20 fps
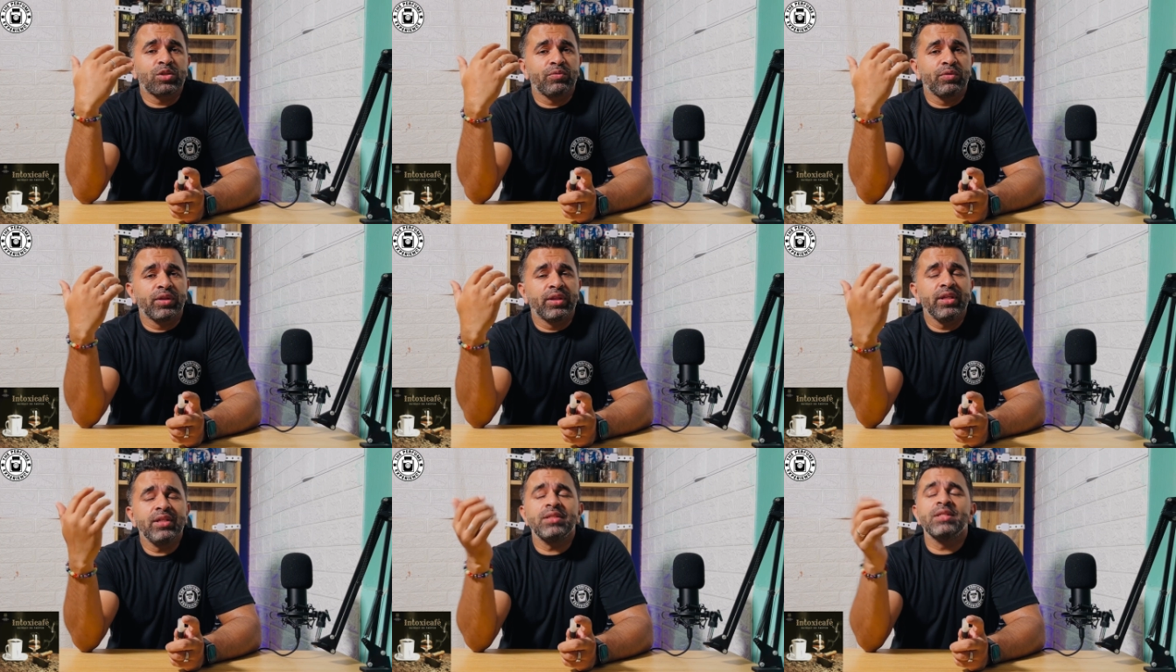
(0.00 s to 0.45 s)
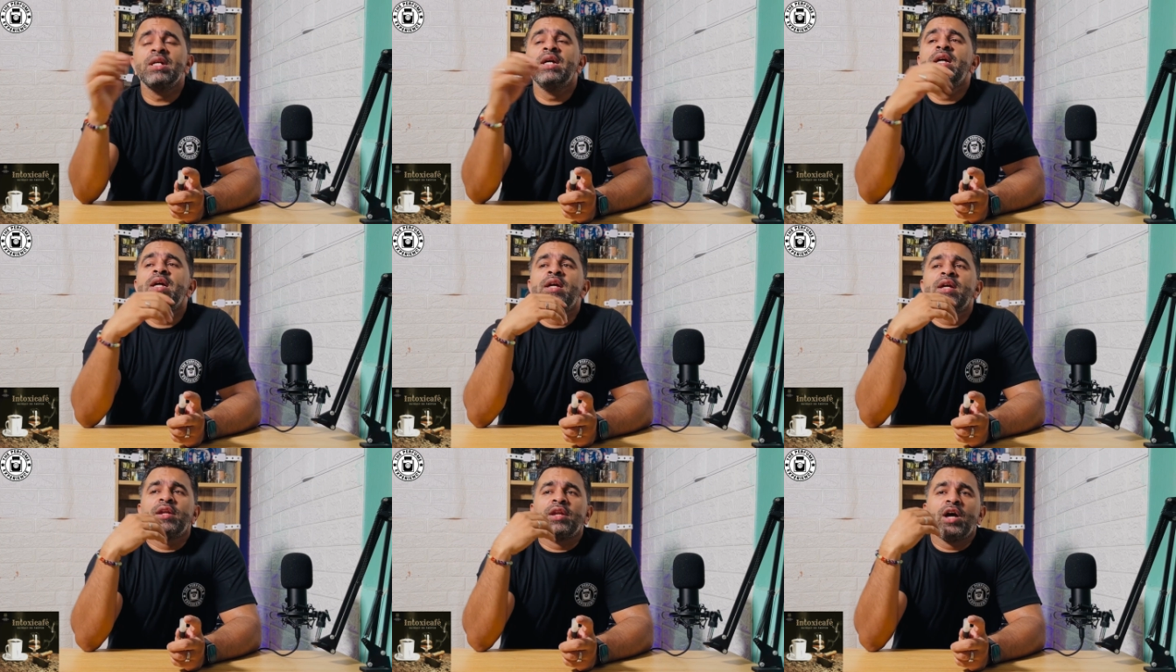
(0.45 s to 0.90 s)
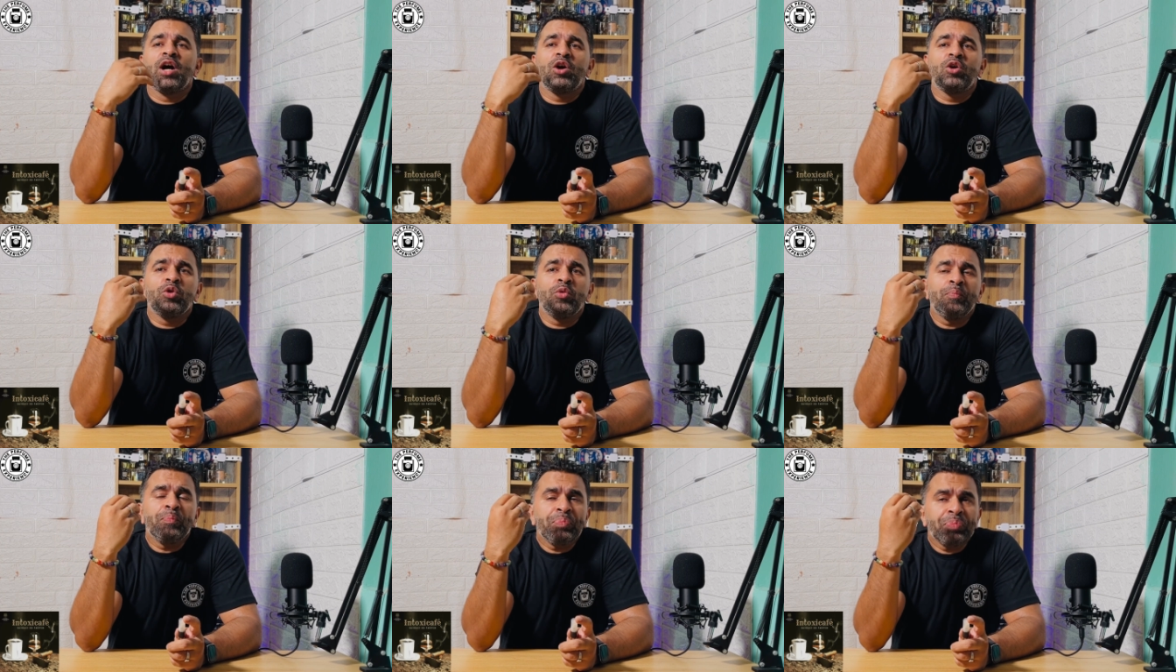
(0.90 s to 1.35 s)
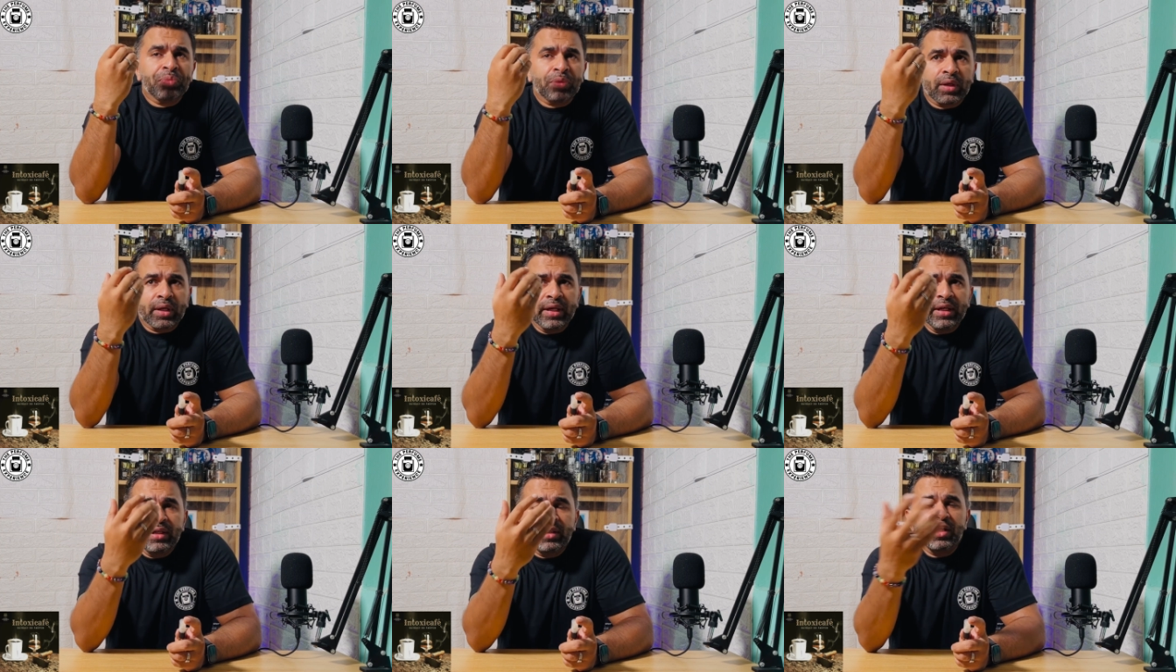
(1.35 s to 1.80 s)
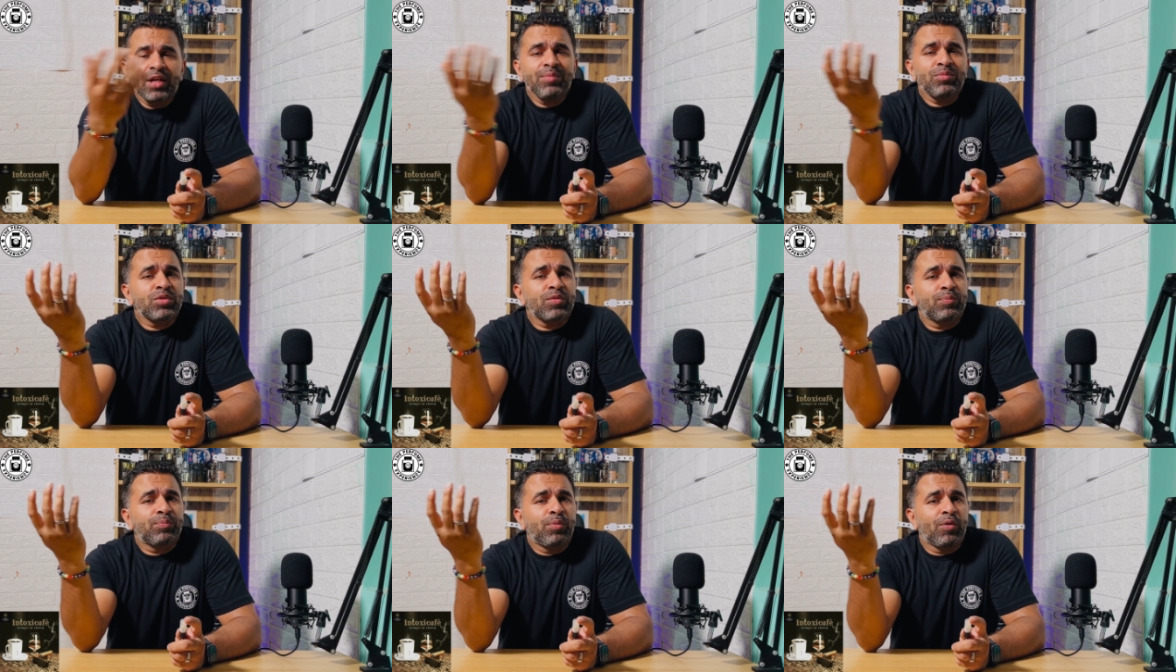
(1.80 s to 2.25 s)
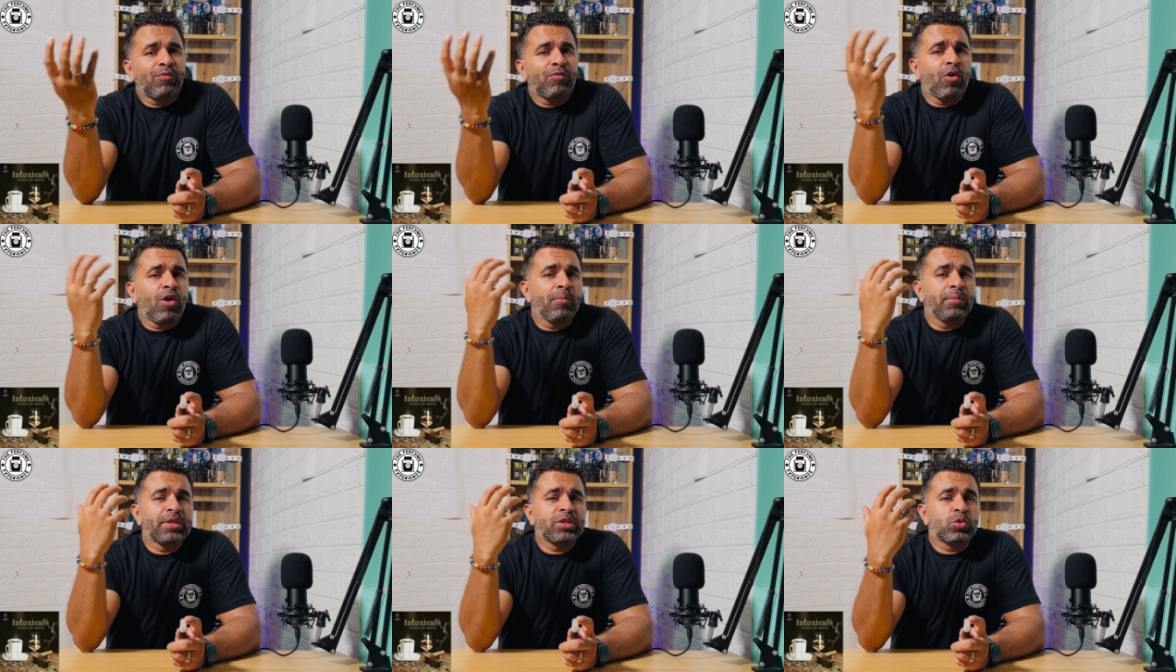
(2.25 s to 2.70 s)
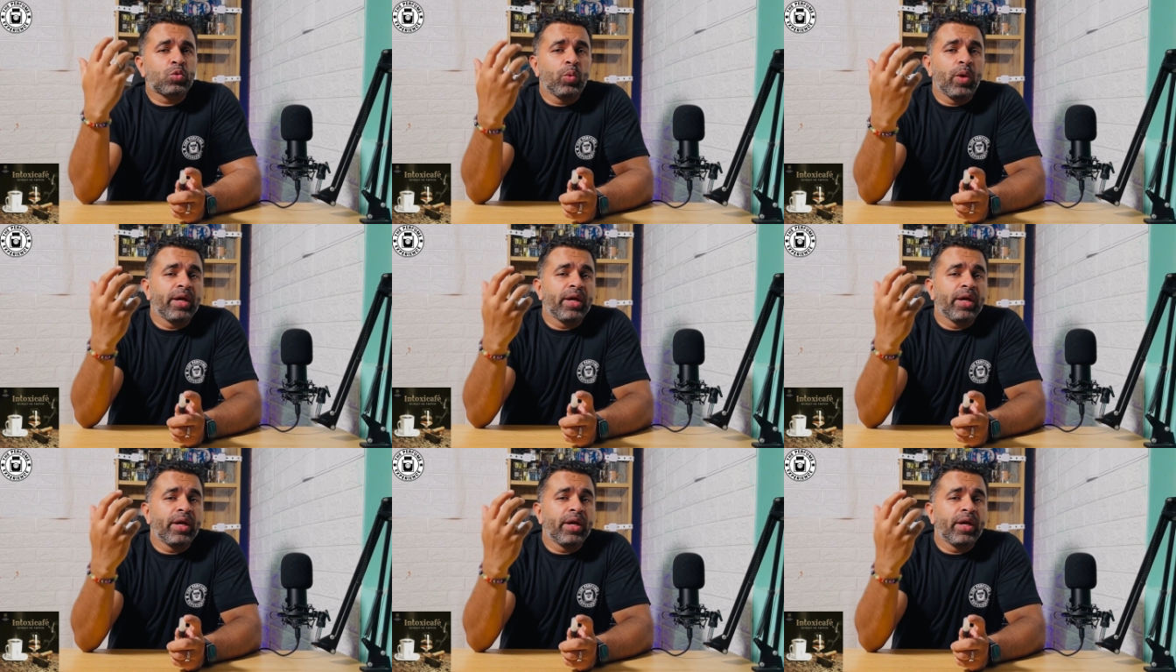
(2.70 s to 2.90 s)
with this. Now, in terms of performance,